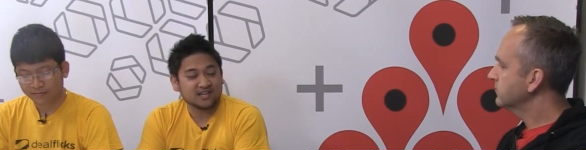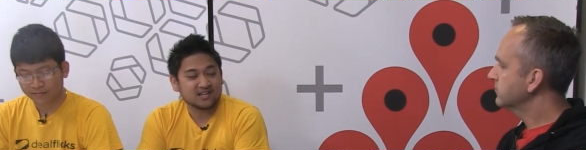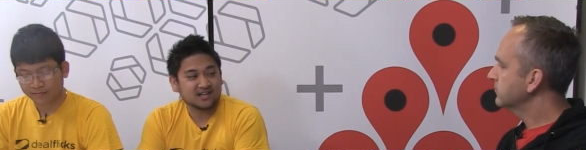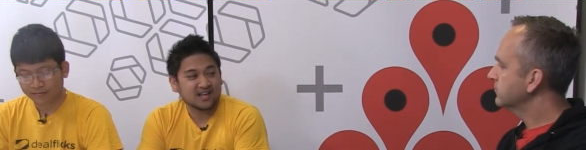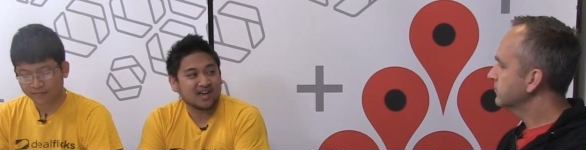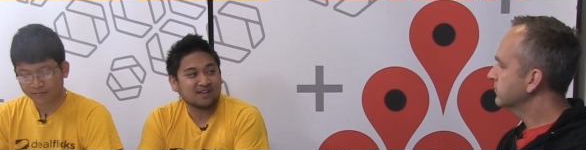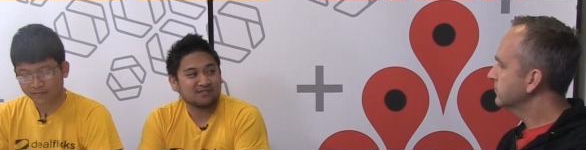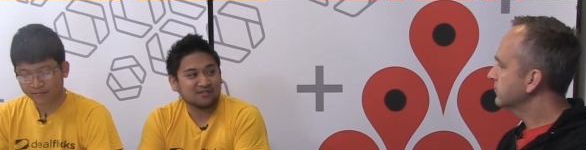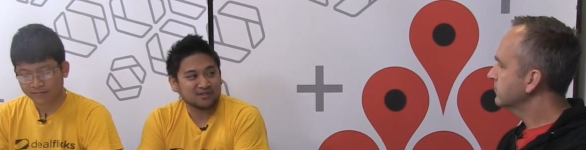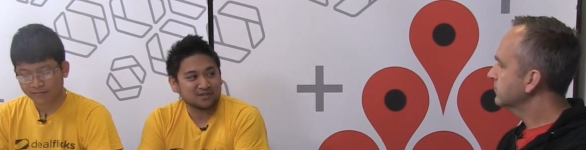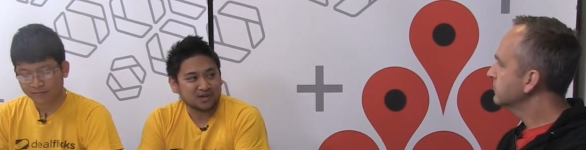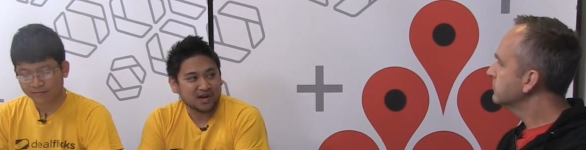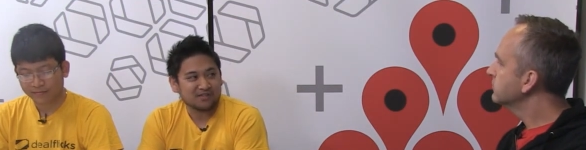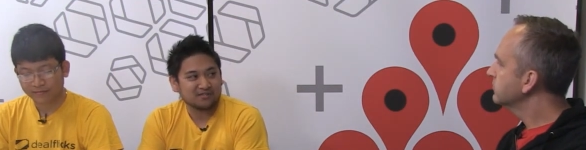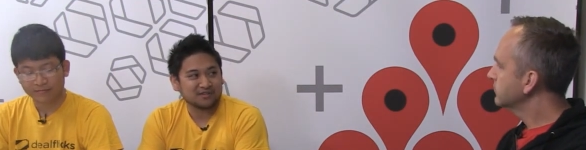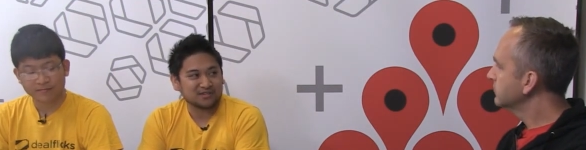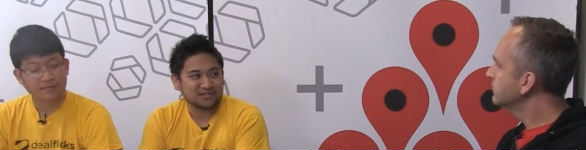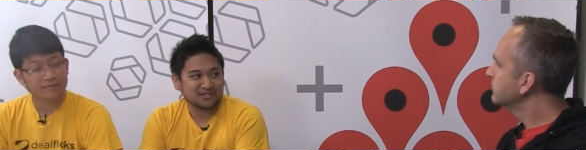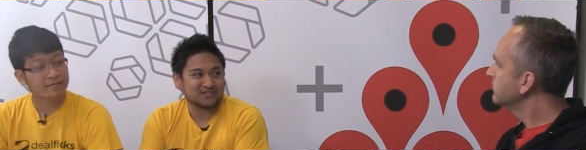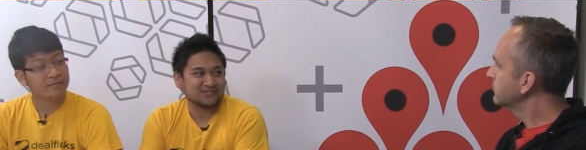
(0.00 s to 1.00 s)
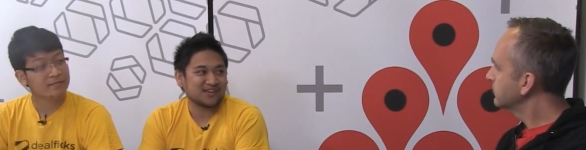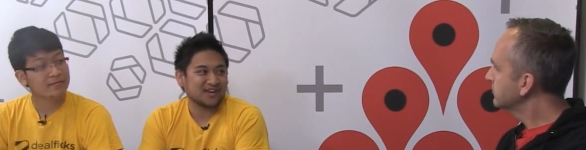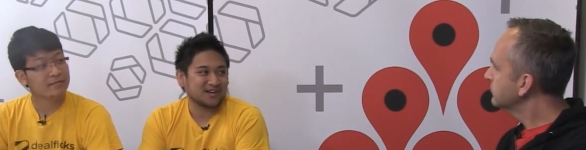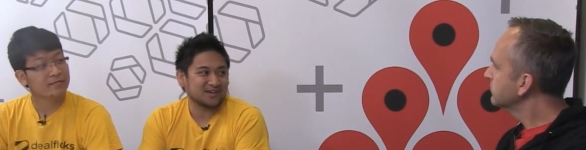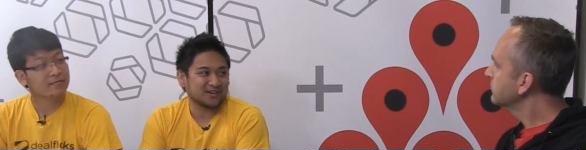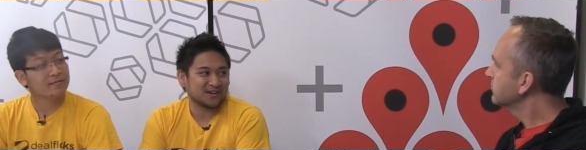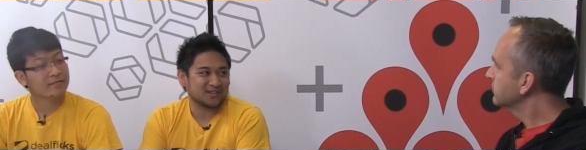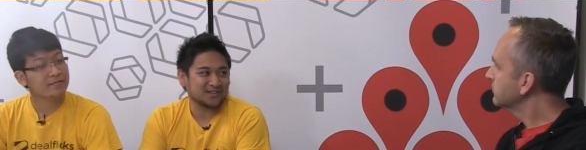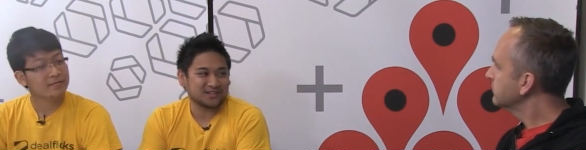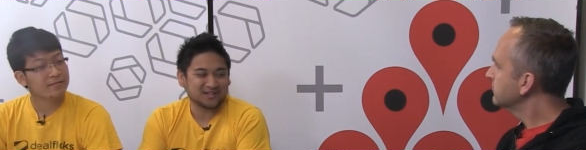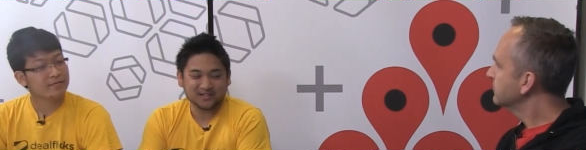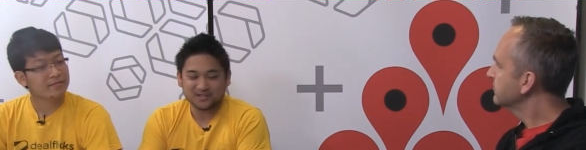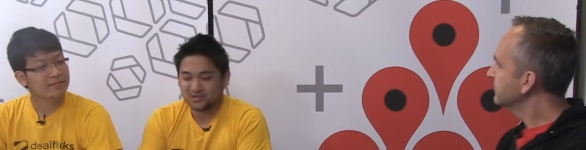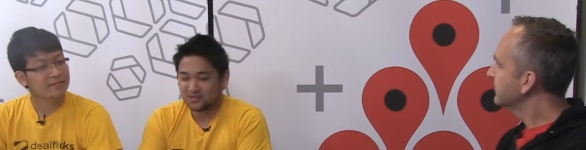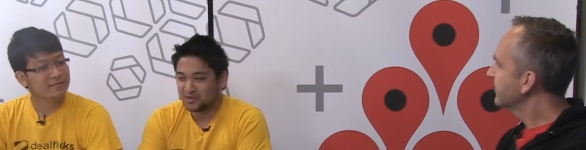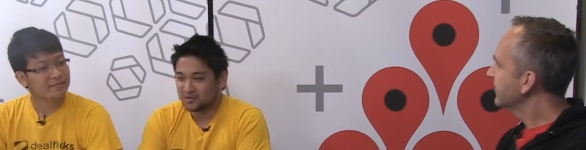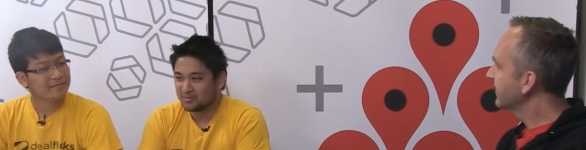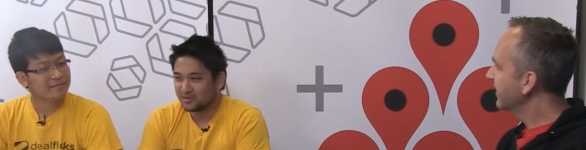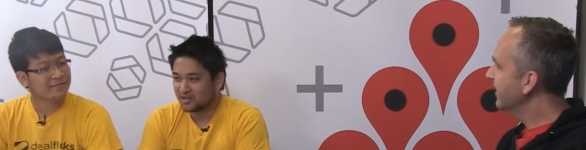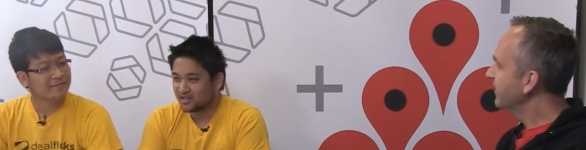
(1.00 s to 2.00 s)
Speaker 1: and Evan driving this van around the
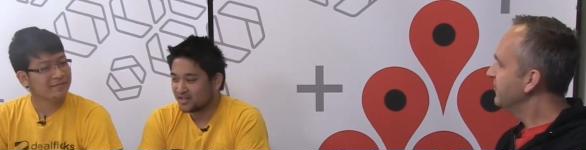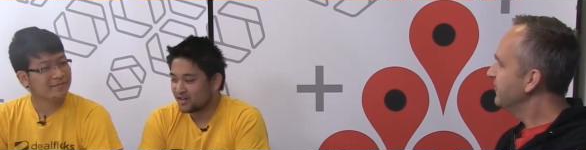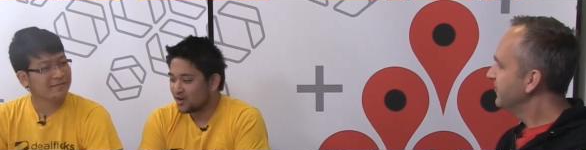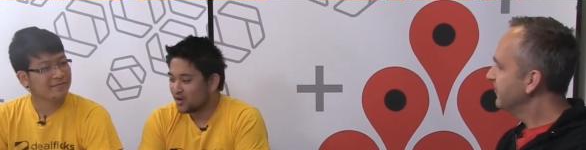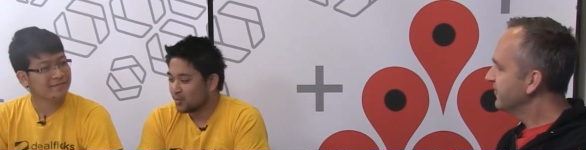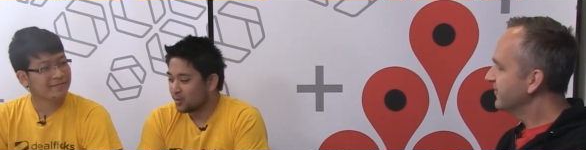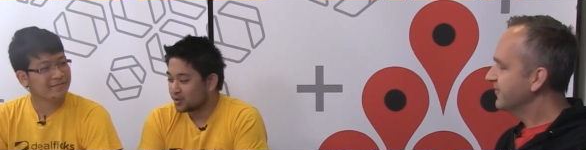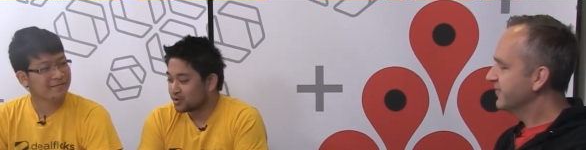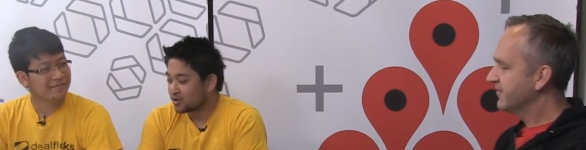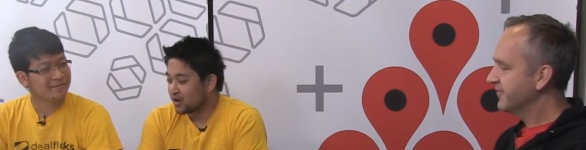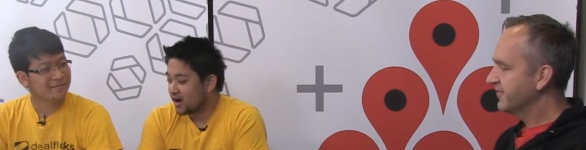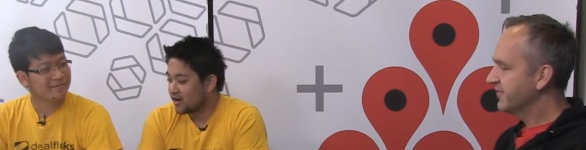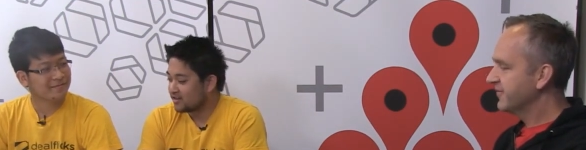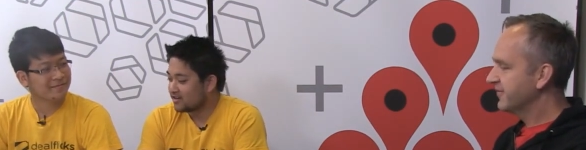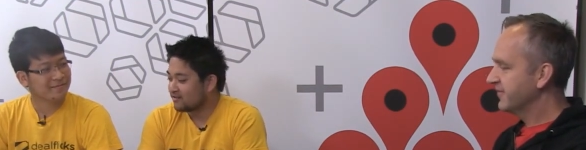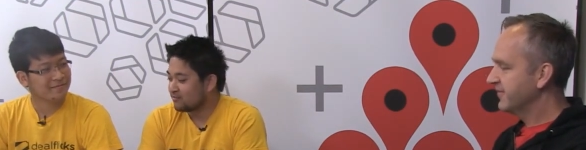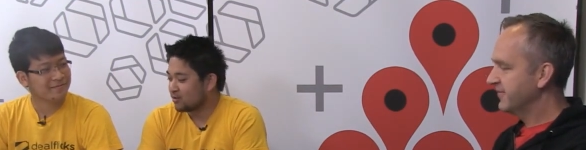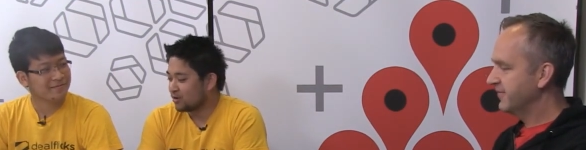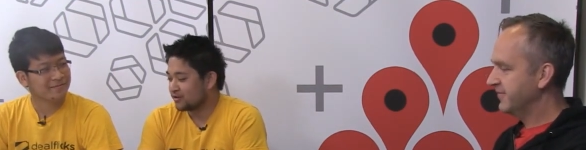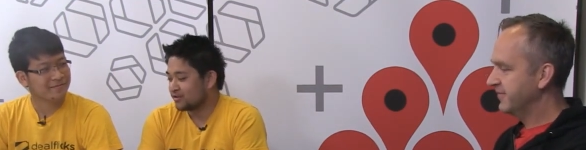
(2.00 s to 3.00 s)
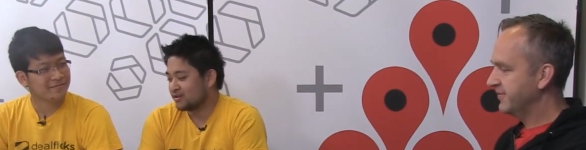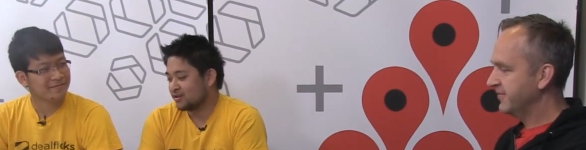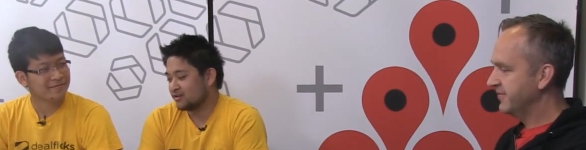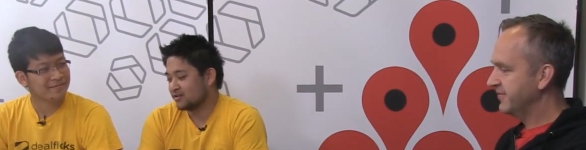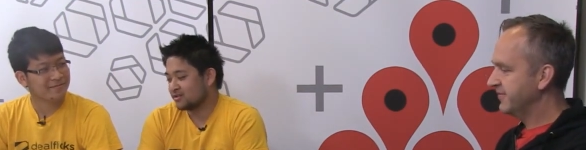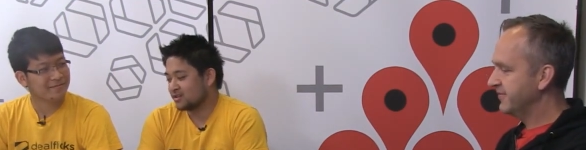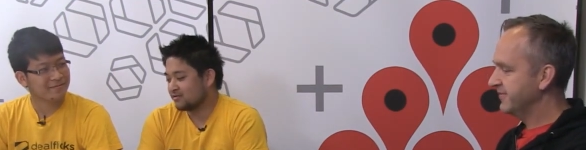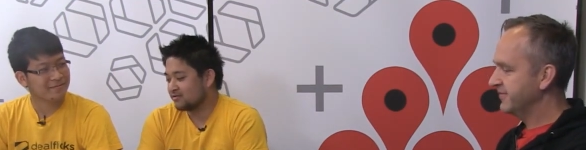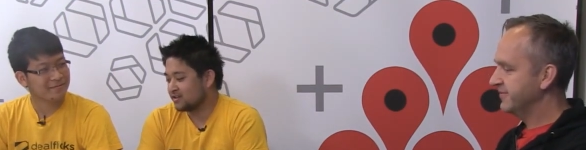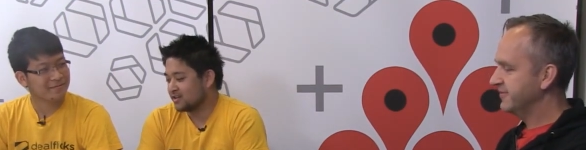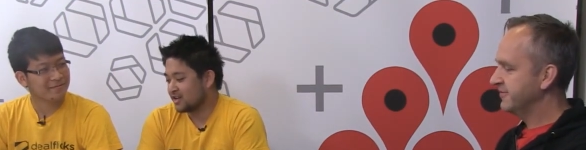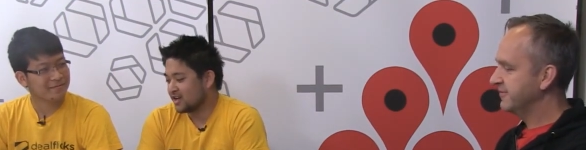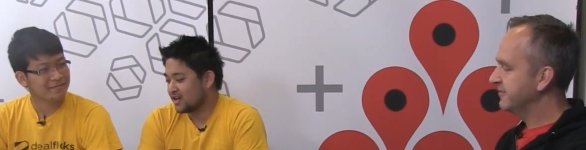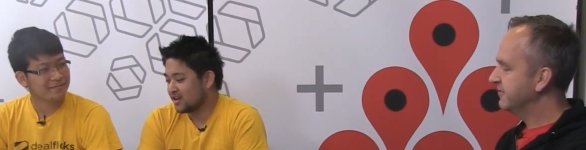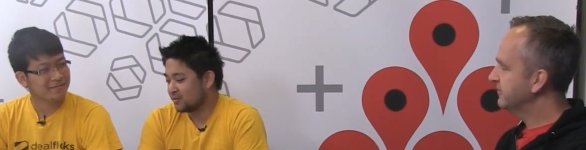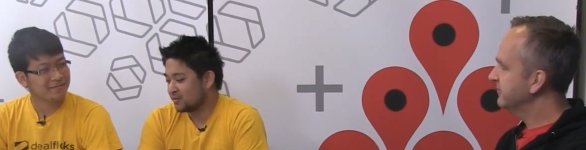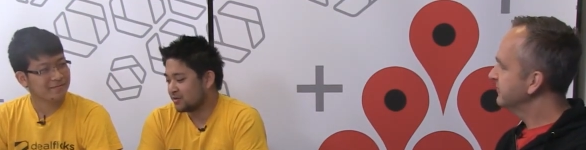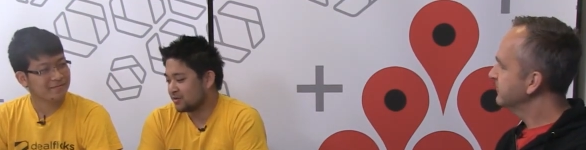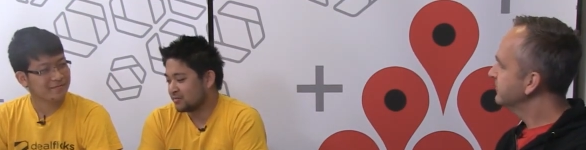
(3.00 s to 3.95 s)
country, but yeah. we're trying to get more theaters every day. We're